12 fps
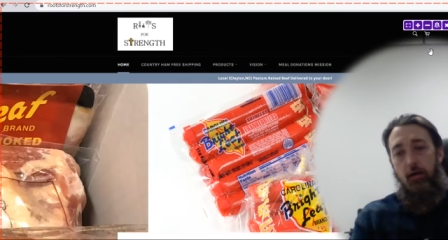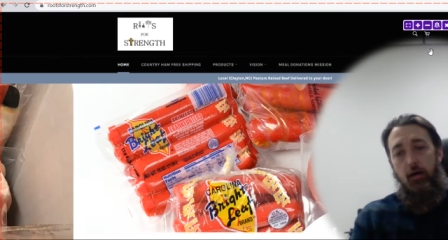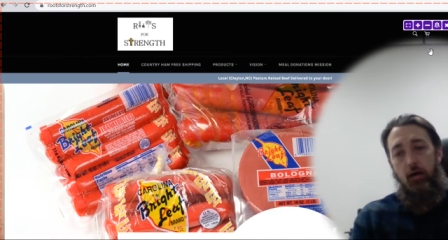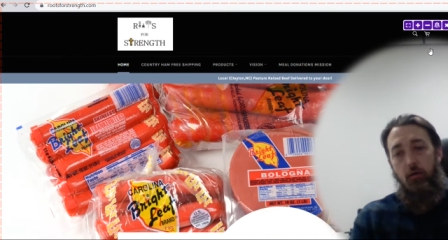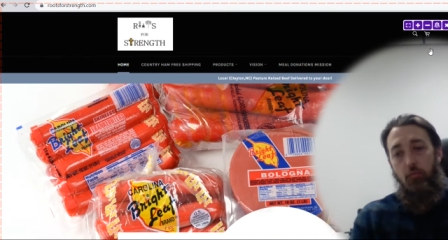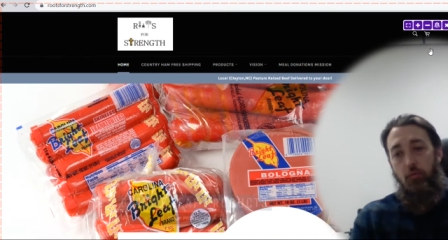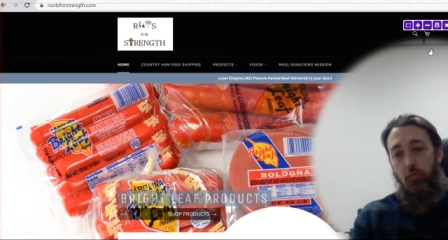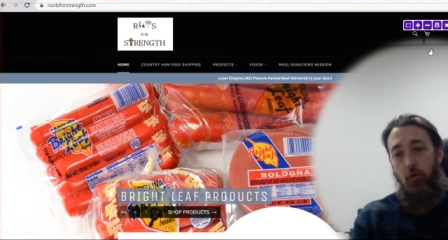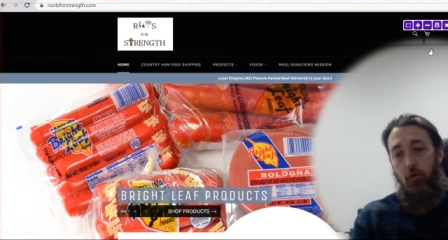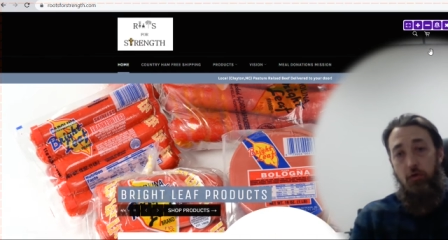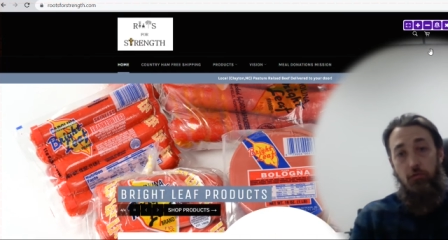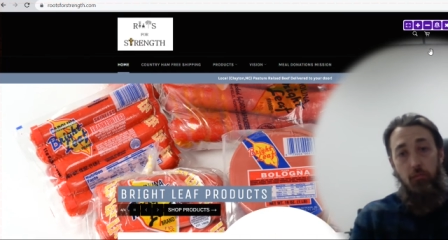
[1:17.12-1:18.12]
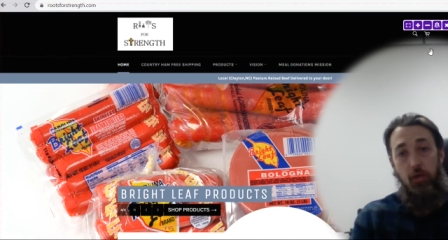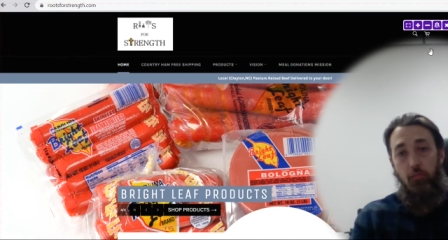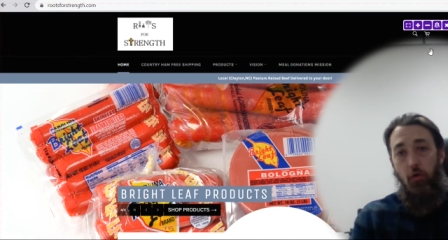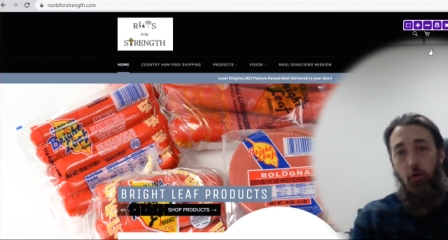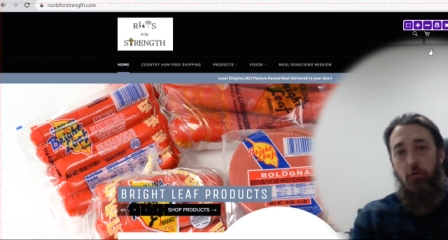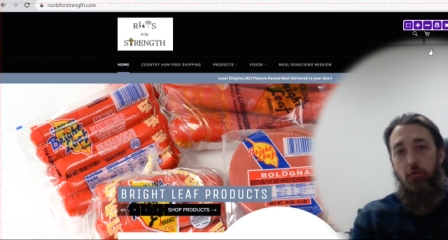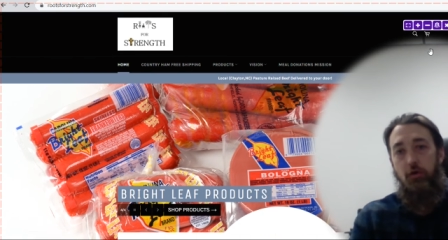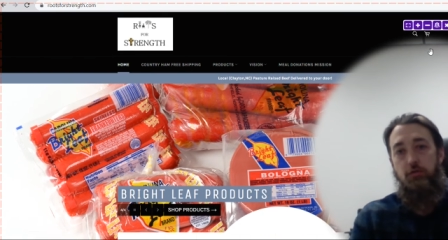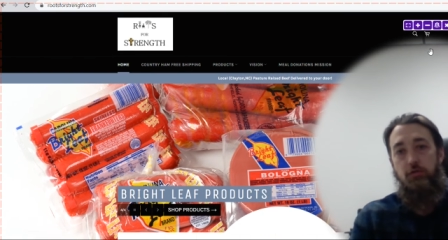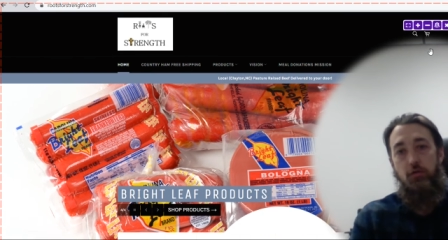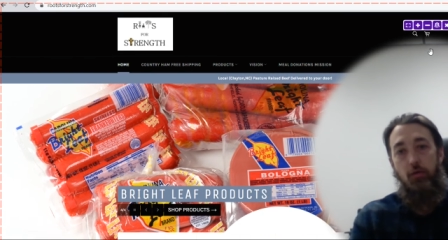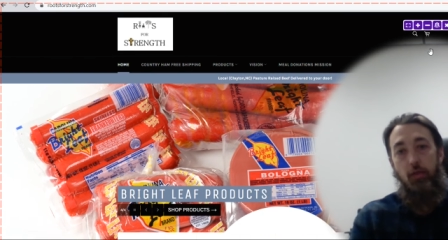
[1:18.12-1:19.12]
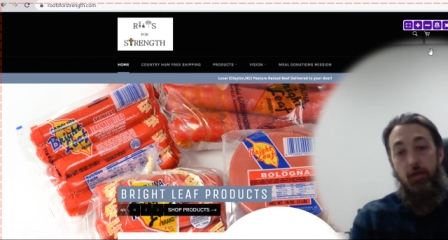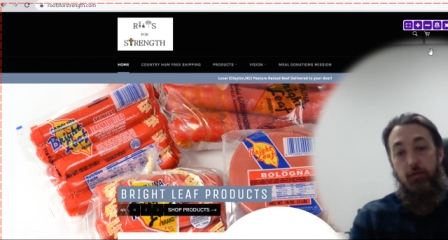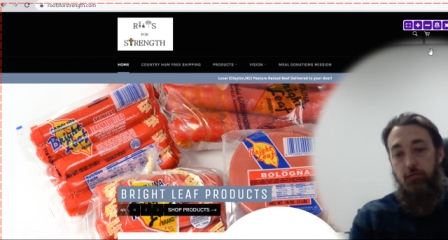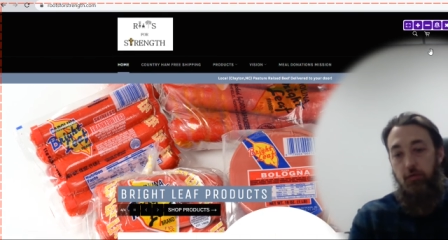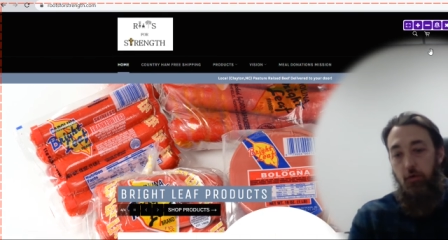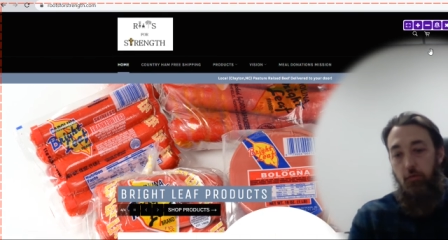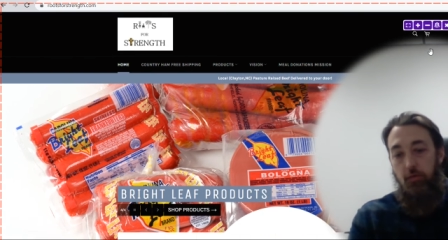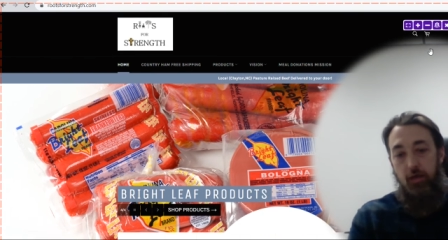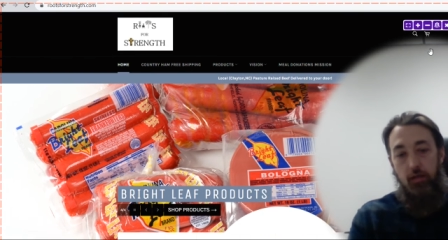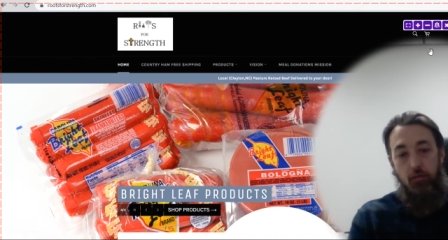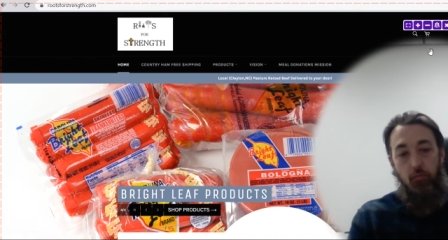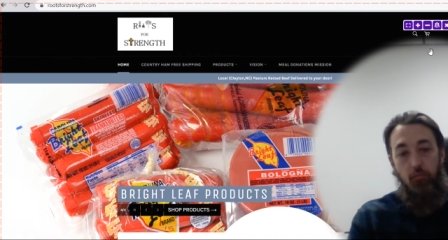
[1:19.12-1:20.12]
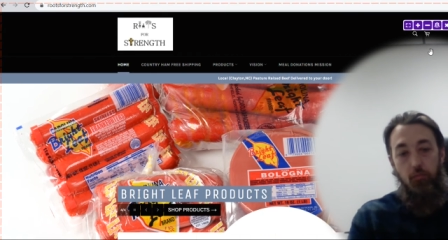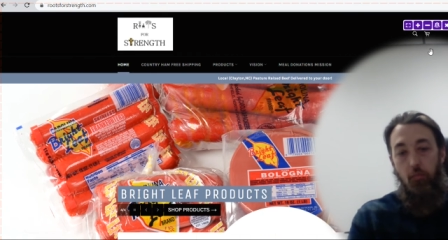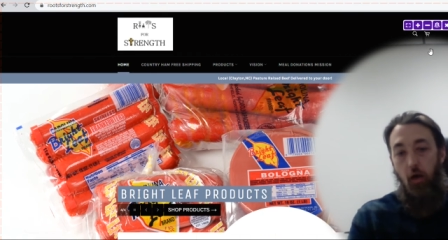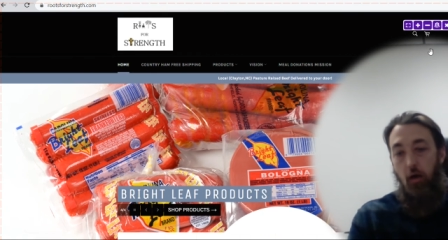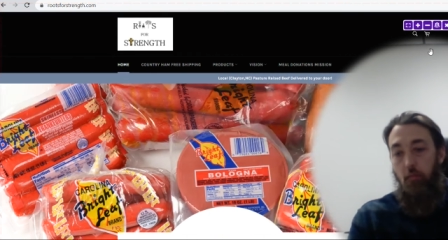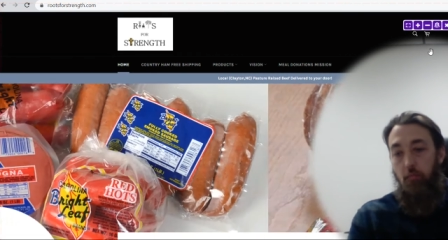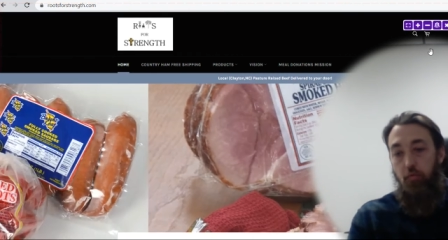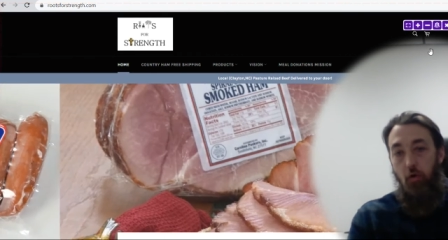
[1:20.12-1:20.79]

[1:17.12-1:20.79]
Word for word: Uh, we work as a meat brokerage, so that's you know getting uh,